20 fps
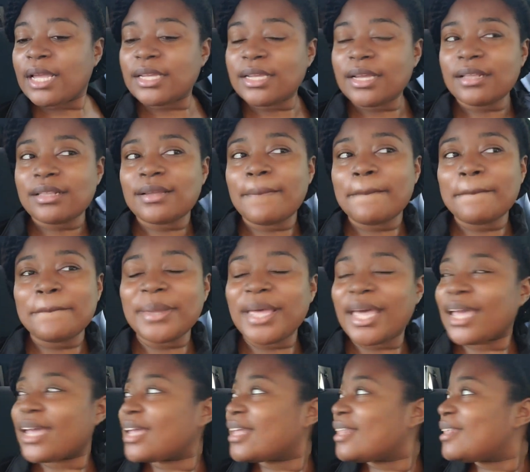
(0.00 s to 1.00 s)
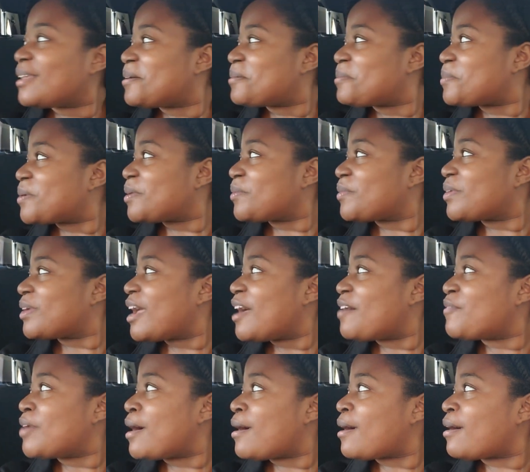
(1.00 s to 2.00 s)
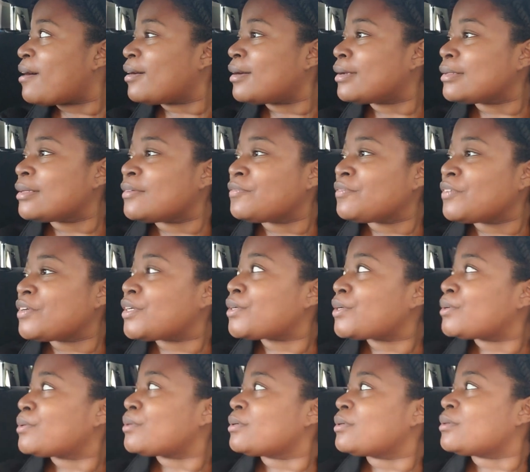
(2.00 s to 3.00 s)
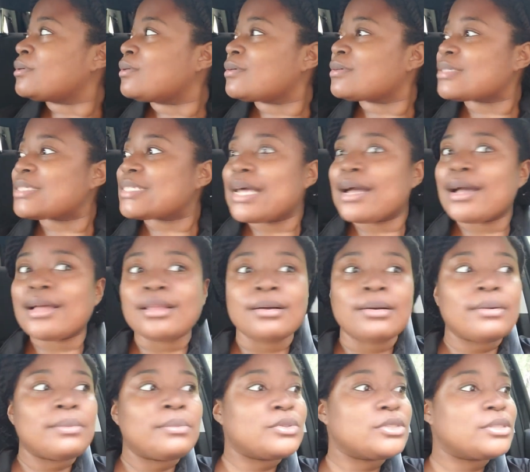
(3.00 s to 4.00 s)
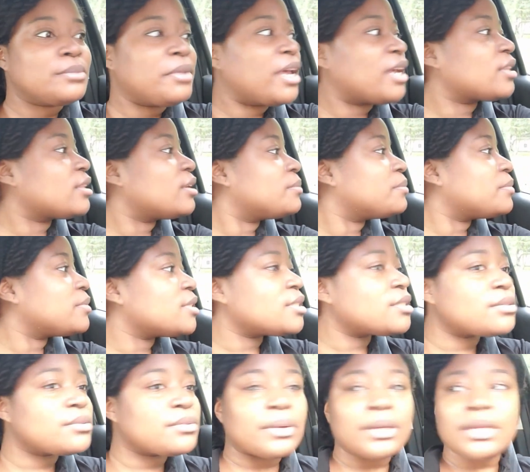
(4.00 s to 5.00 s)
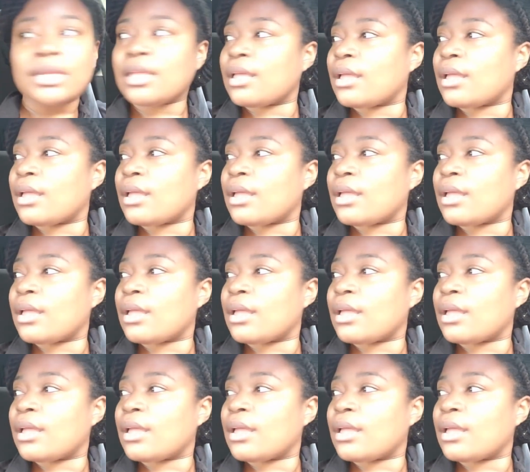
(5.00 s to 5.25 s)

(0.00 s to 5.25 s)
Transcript: Yeah, I'm backing up and we have our other vehicle on side. I almost backed up into it.